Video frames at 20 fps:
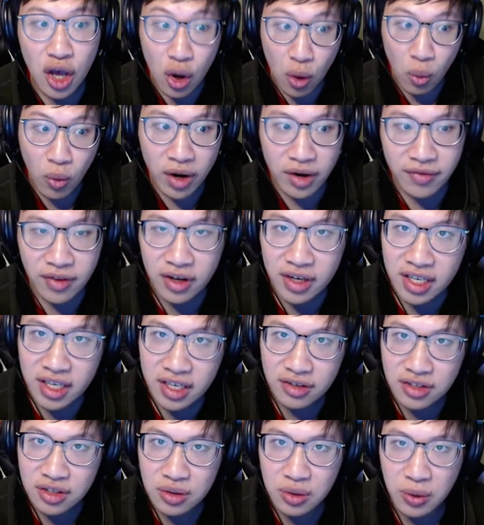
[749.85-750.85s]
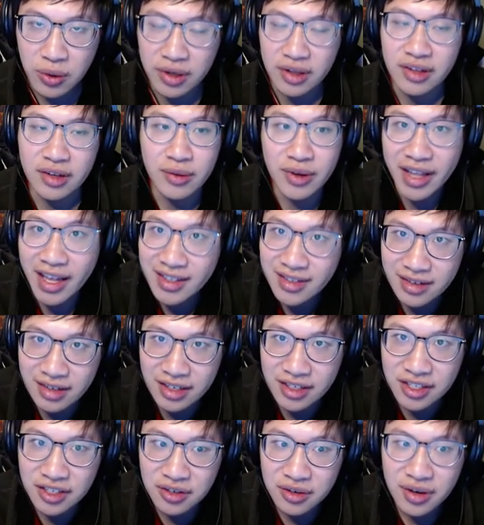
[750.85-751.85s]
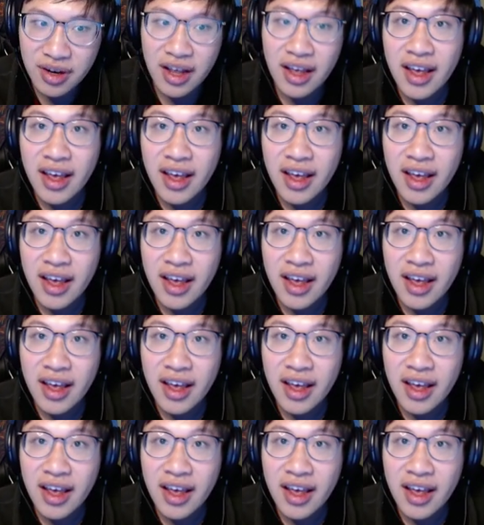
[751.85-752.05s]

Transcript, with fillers: What if they're killed too quickly? Well, that's an issue.